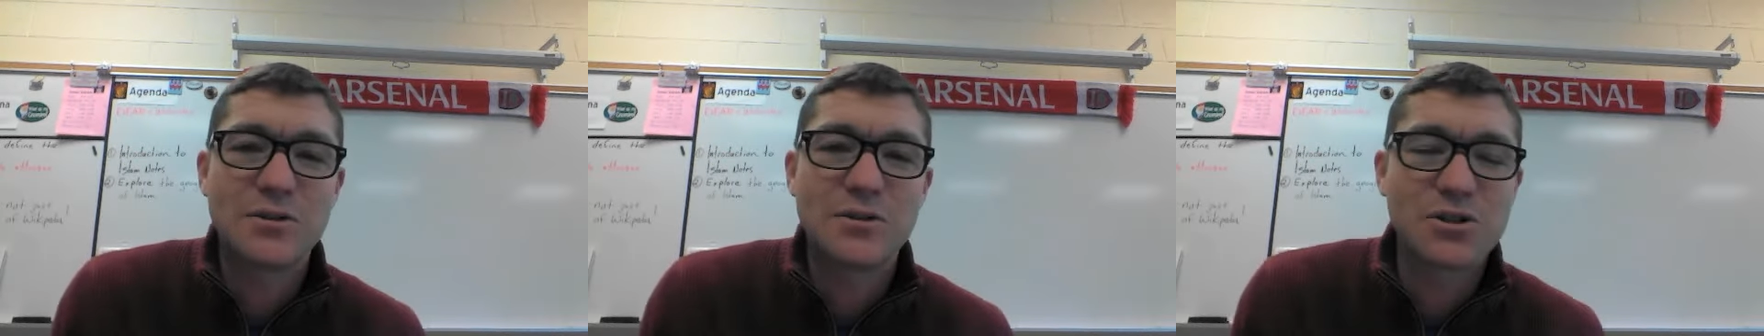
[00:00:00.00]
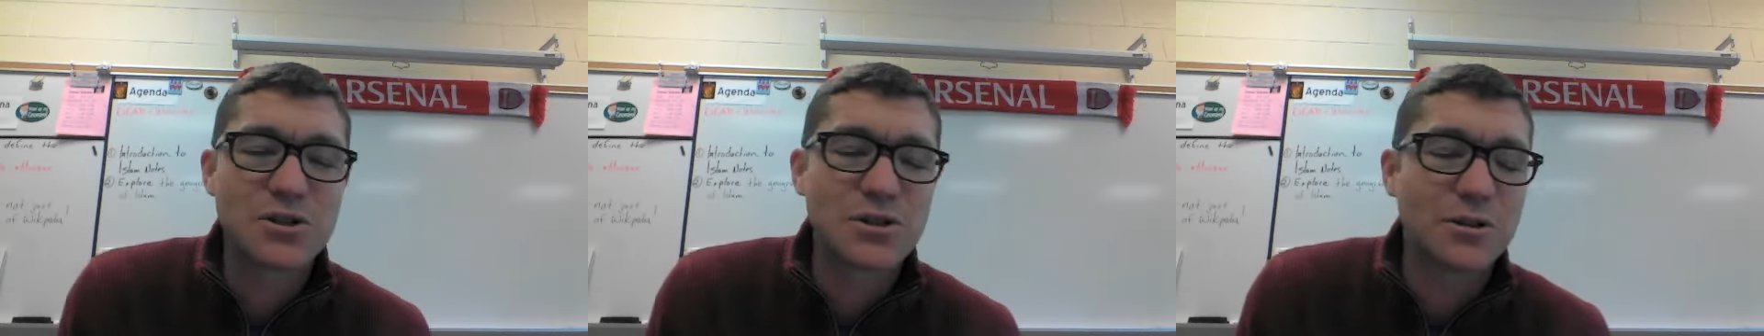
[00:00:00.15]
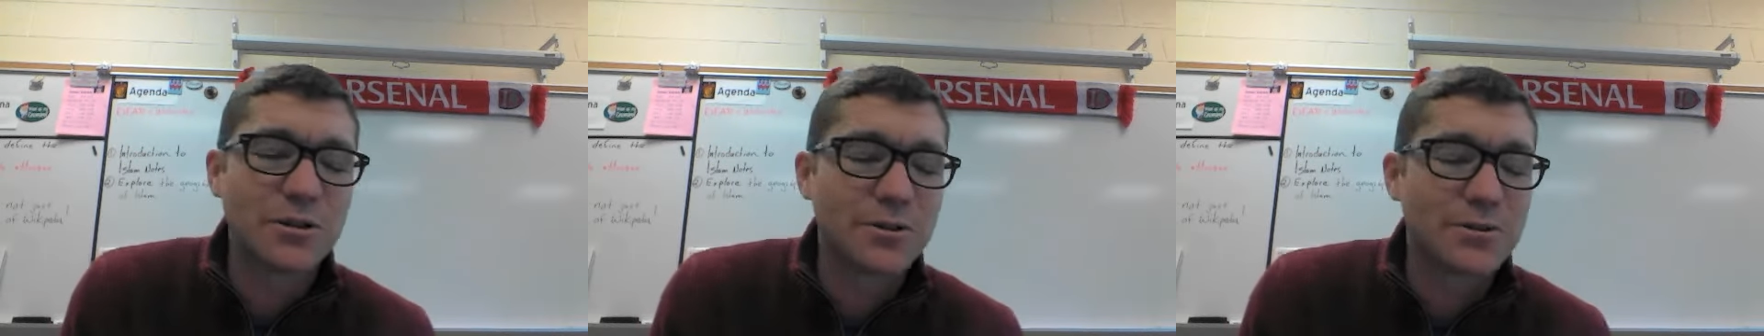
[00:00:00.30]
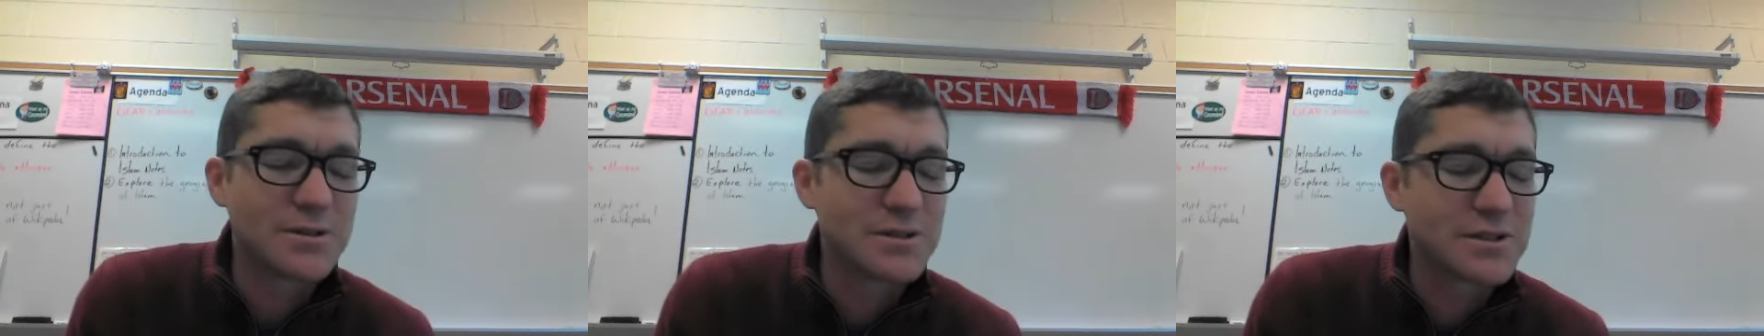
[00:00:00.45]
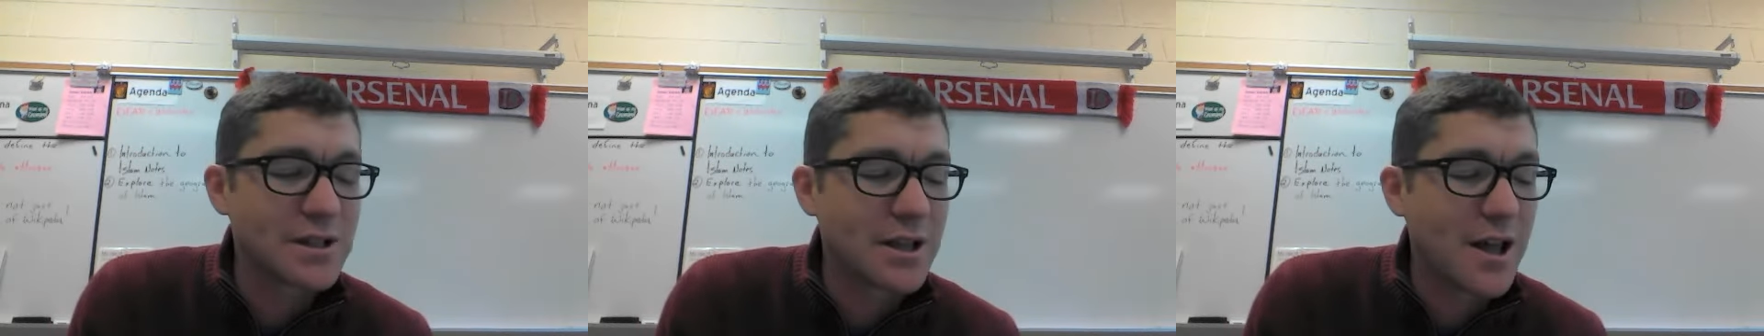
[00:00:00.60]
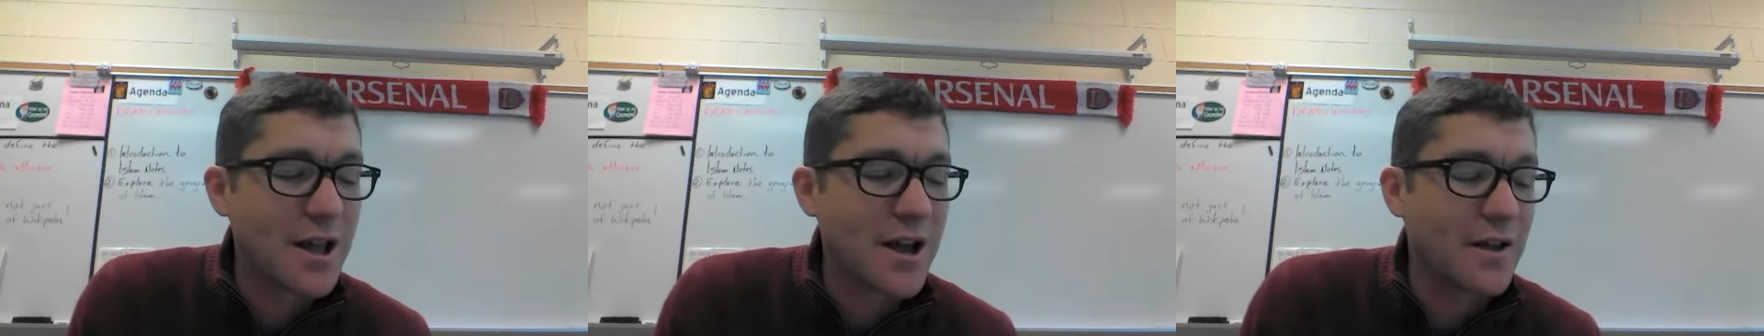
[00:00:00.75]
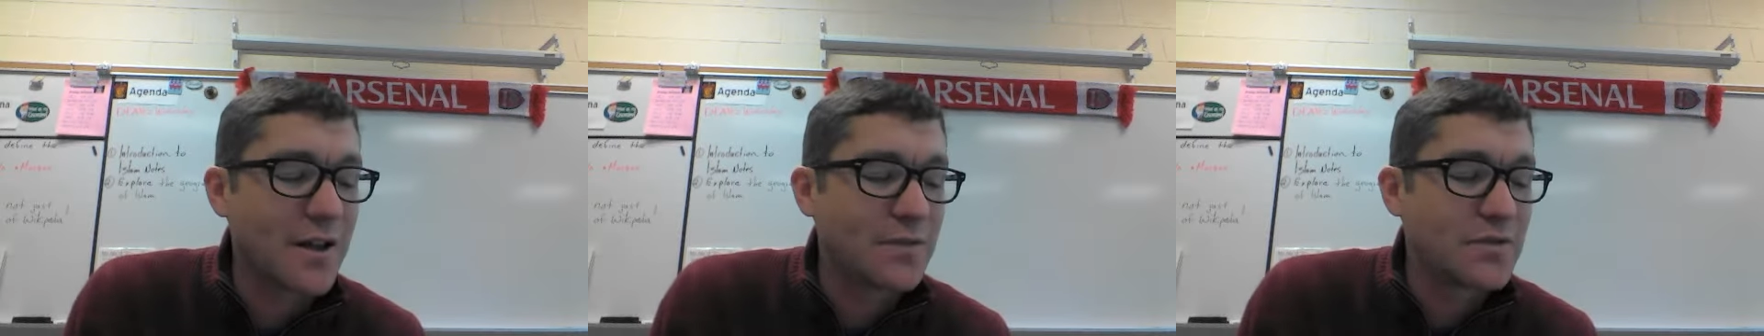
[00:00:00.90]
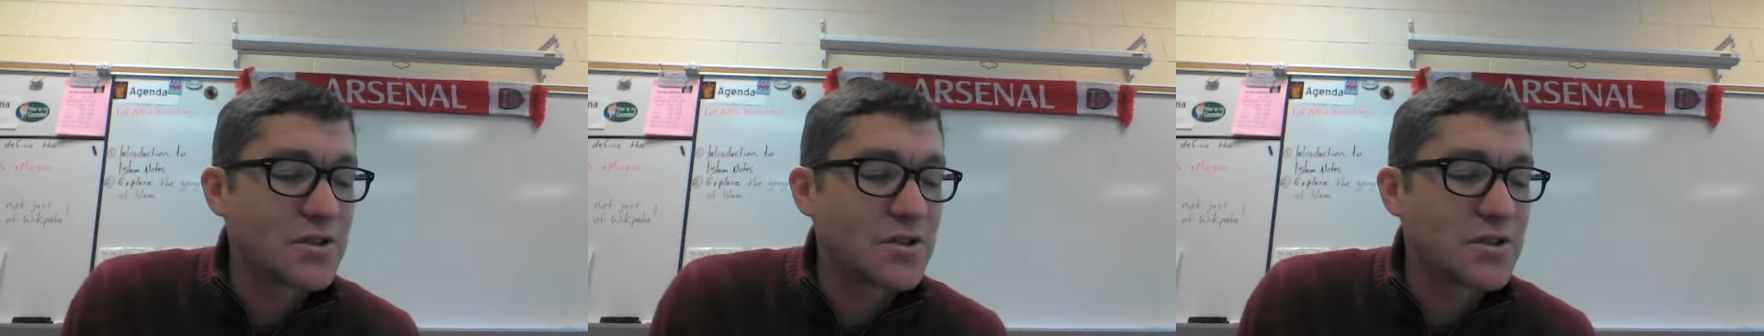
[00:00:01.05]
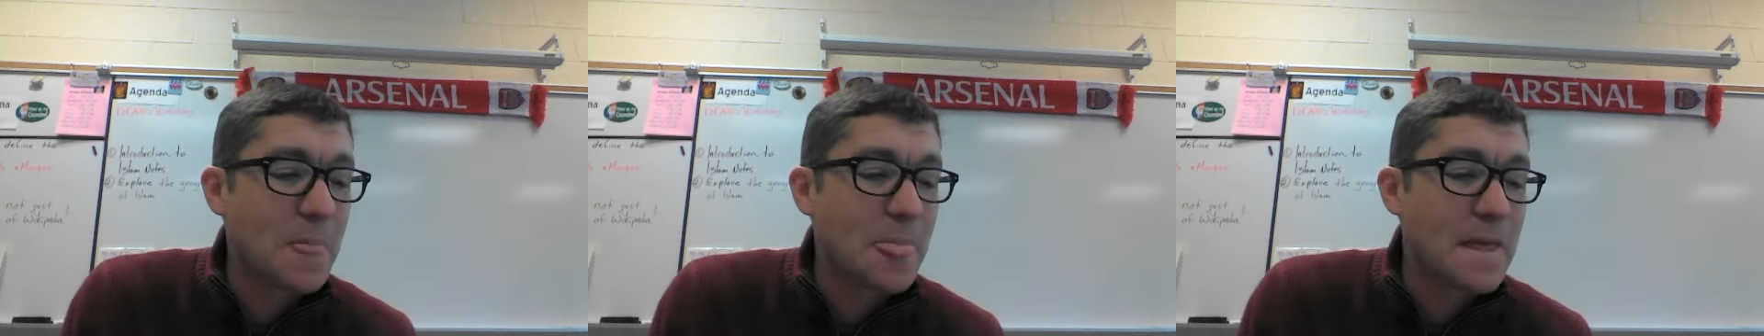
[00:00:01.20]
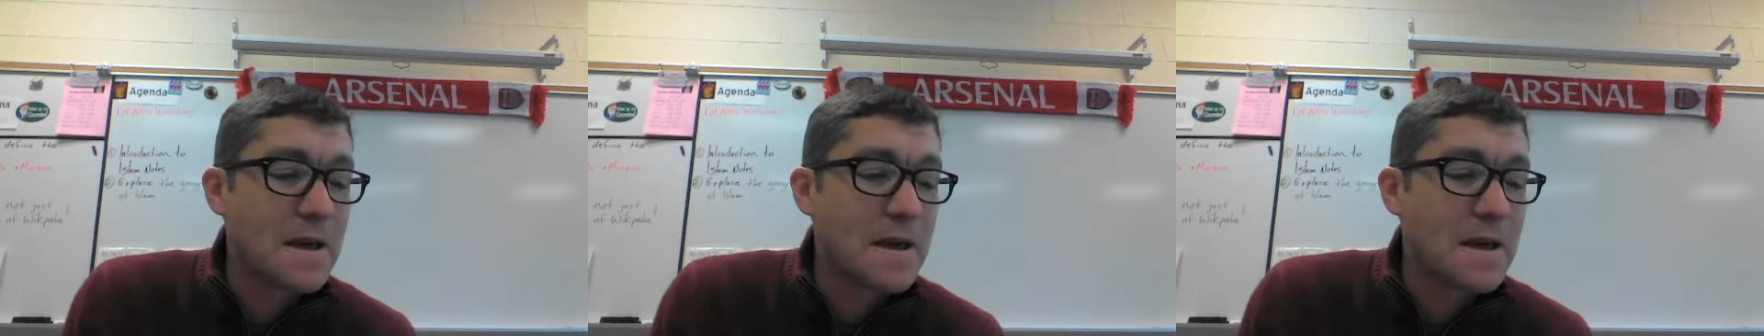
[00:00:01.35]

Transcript: your children's lives.